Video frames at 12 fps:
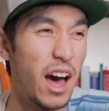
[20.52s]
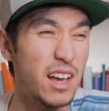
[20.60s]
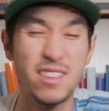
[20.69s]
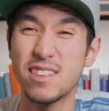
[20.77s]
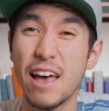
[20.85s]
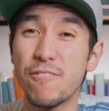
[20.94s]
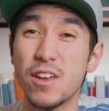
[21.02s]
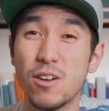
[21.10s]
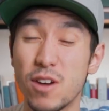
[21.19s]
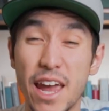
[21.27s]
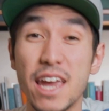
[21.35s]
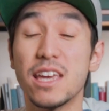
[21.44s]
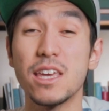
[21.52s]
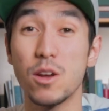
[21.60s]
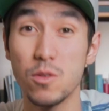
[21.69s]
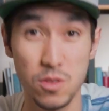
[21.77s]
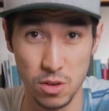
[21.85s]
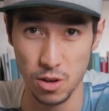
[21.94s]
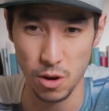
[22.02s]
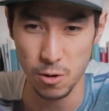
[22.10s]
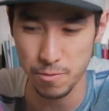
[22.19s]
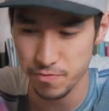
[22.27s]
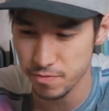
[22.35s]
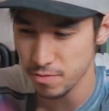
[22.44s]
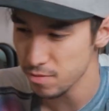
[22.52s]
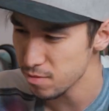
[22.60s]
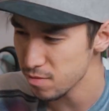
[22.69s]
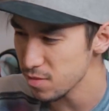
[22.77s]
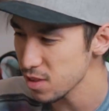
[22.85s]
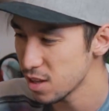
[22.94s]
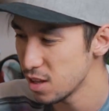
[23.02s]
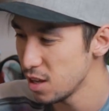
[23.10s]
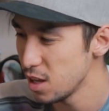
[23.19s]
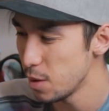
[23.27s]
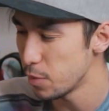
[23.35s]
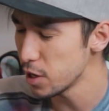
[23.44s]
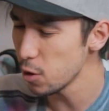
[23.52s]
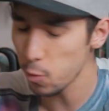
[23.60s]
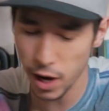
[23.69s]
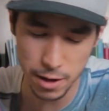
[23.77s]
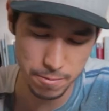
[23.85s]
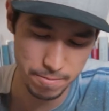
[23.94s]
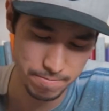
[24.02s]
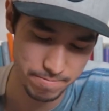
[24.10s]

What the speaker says: 7 or 8 years ago. But you know what?